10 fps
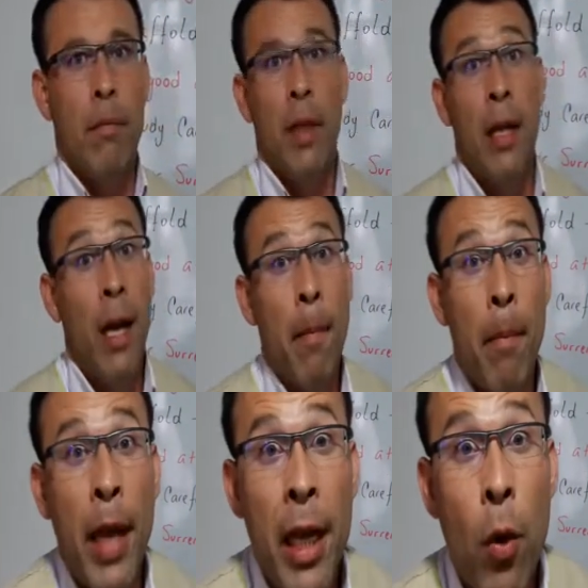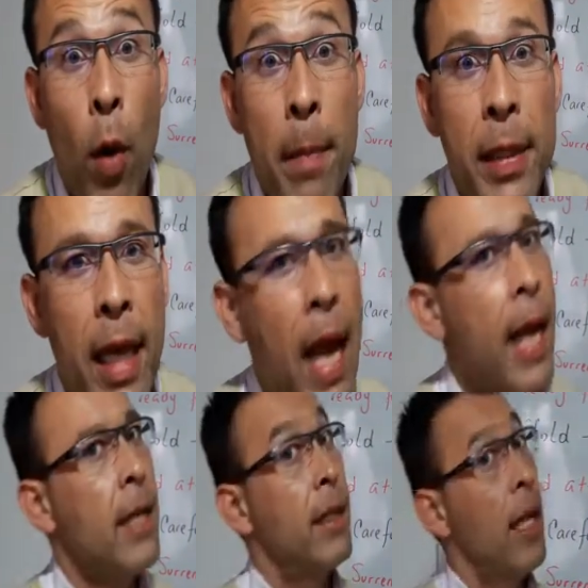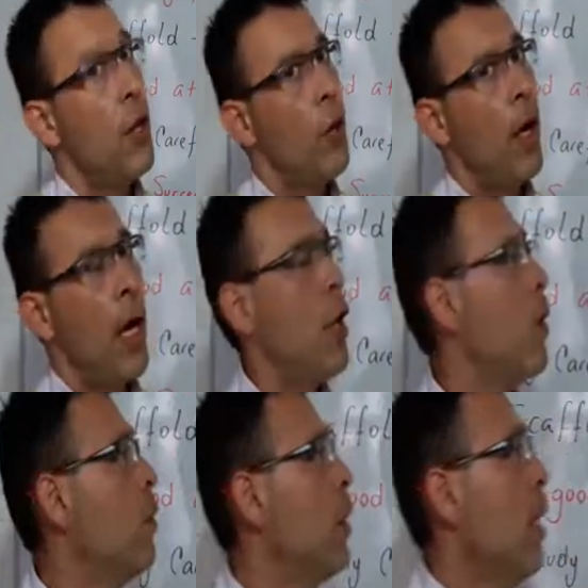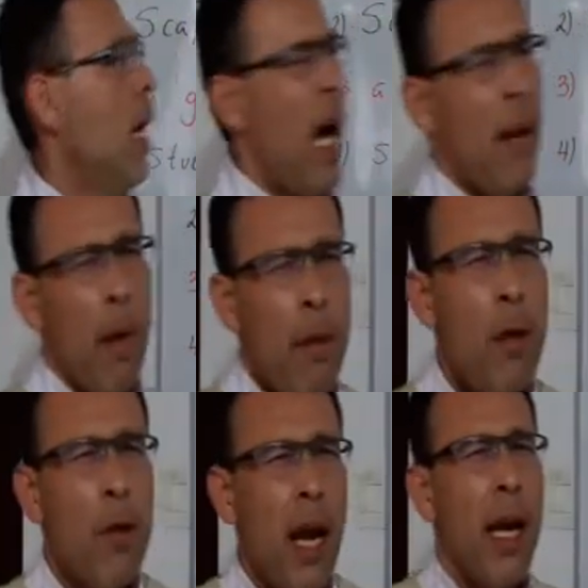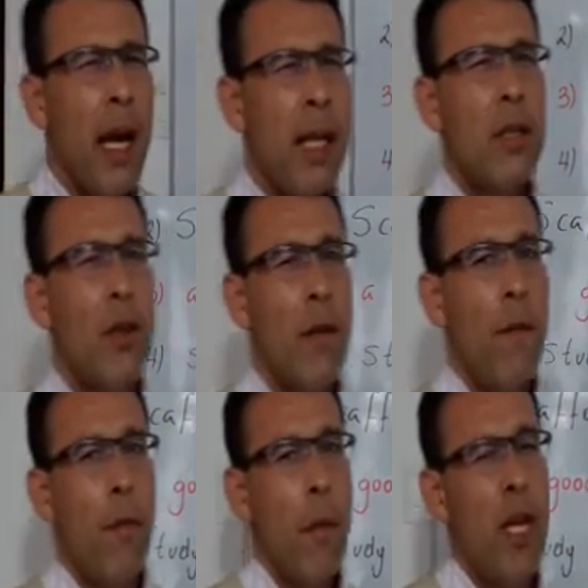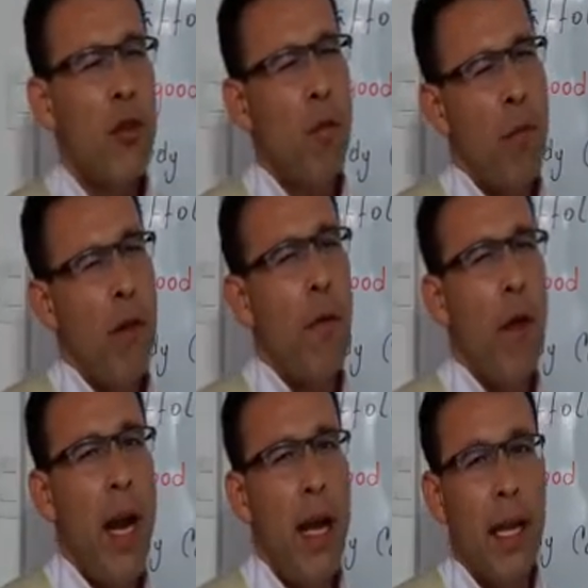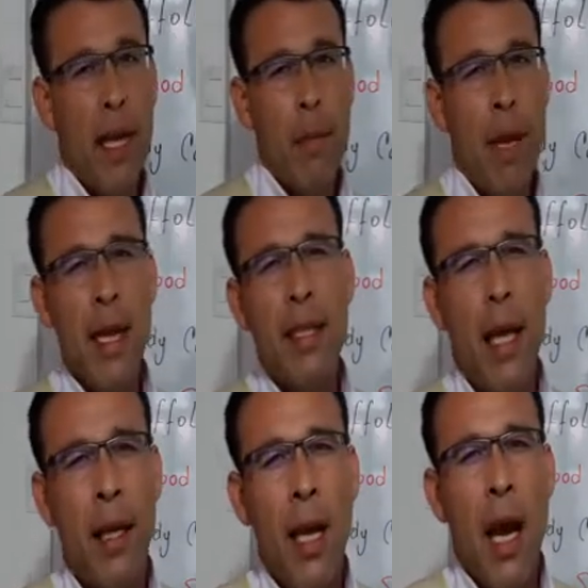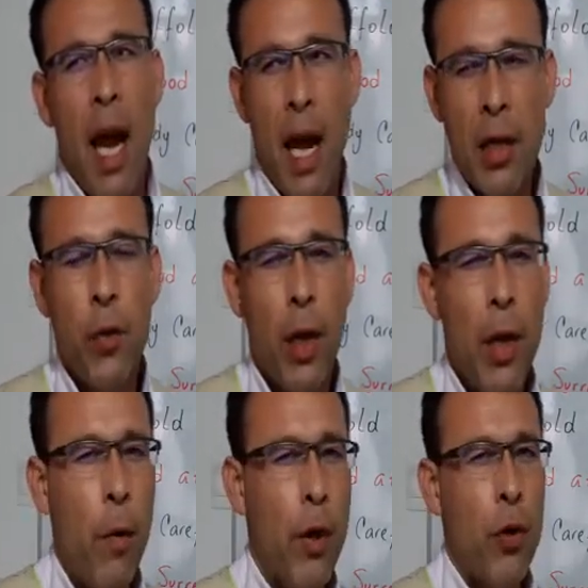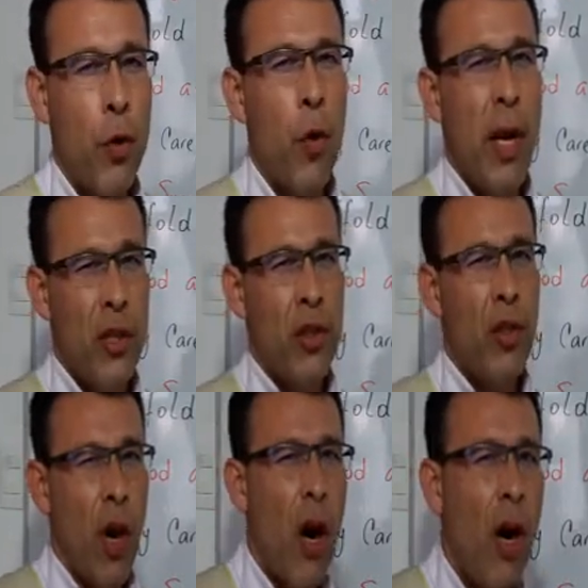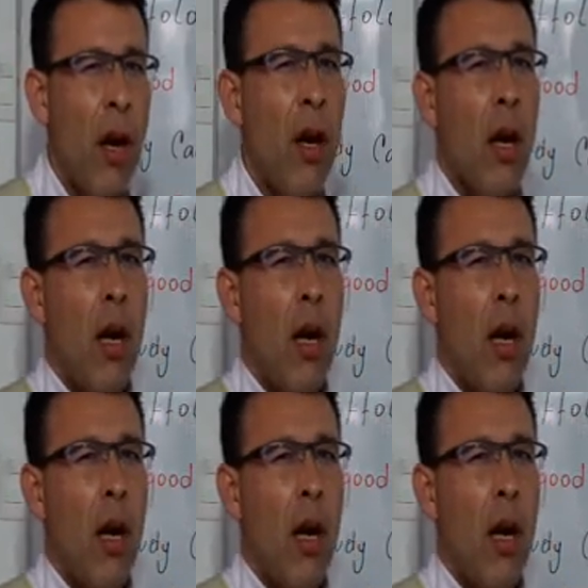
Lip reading: There are many websites that you can use, and maybe you can get some information beforehand. That means that actually when you start